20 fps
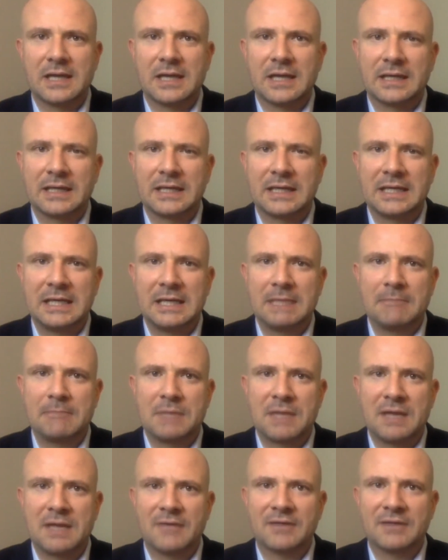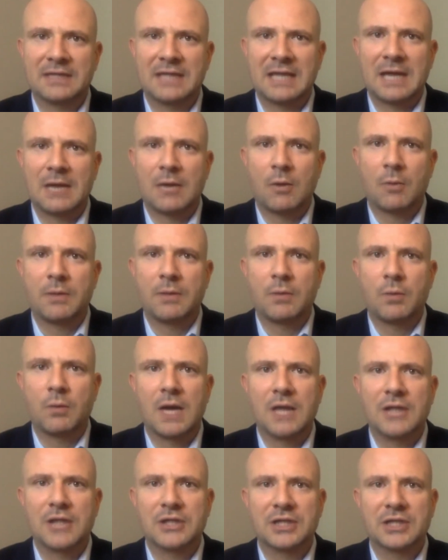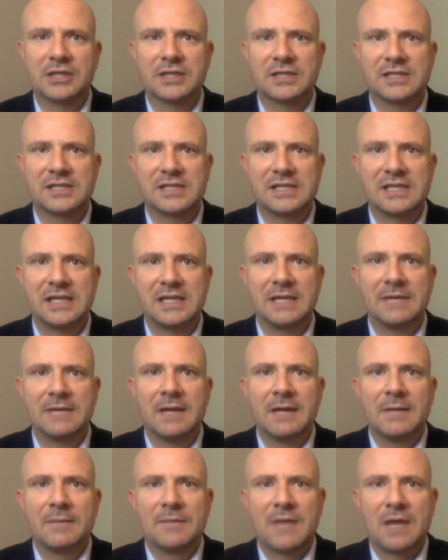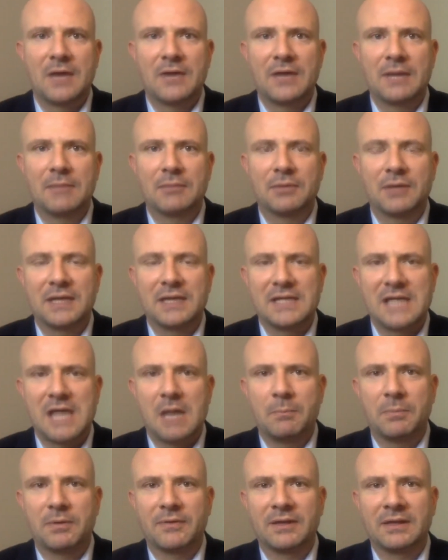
a key pivot that I will be watching to see how that plays out.